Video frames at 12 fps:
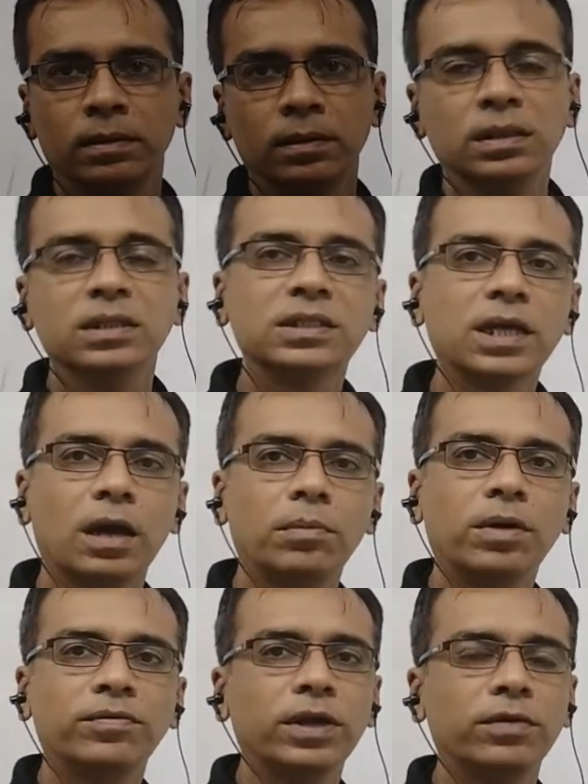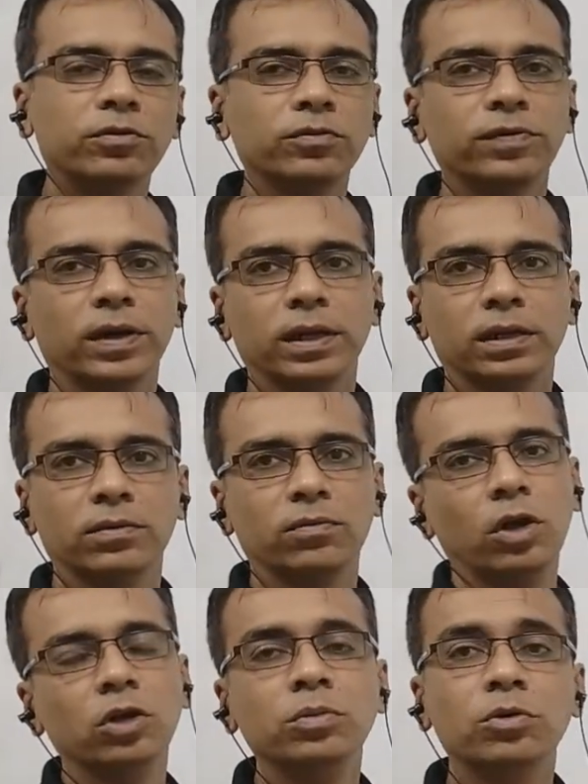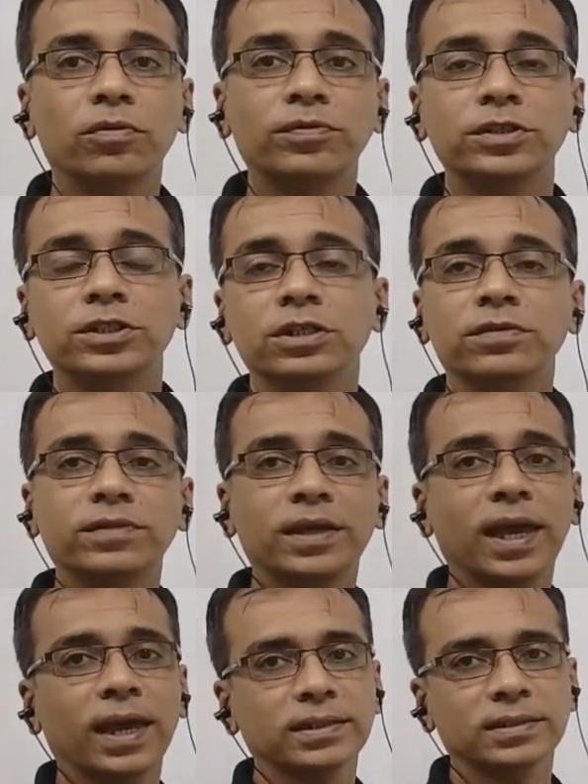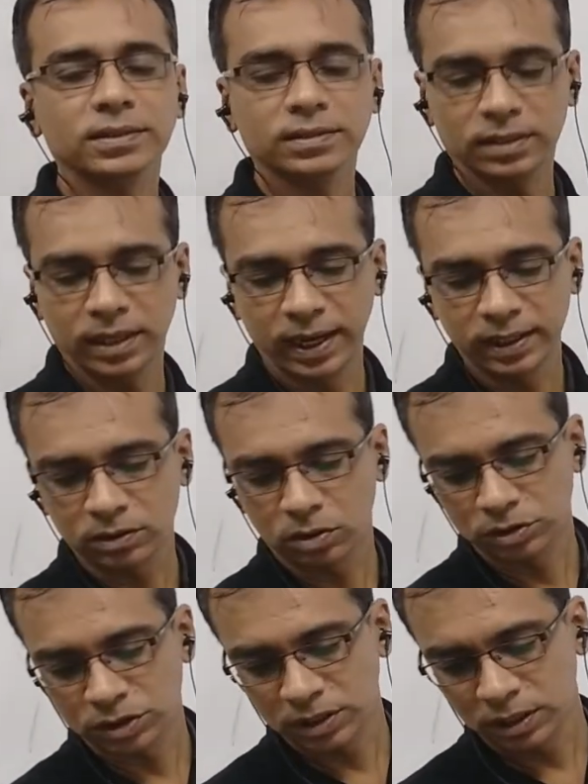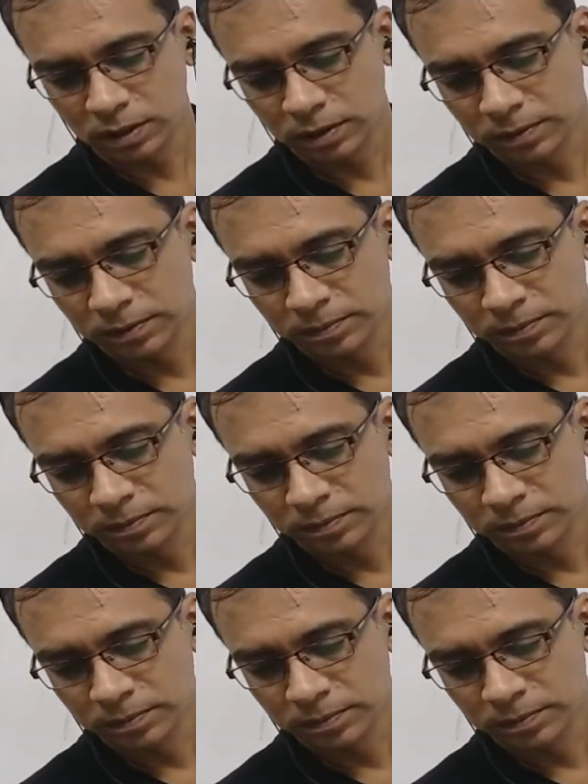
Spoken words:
This gamma we have to find, volume coefficient of the gas at constant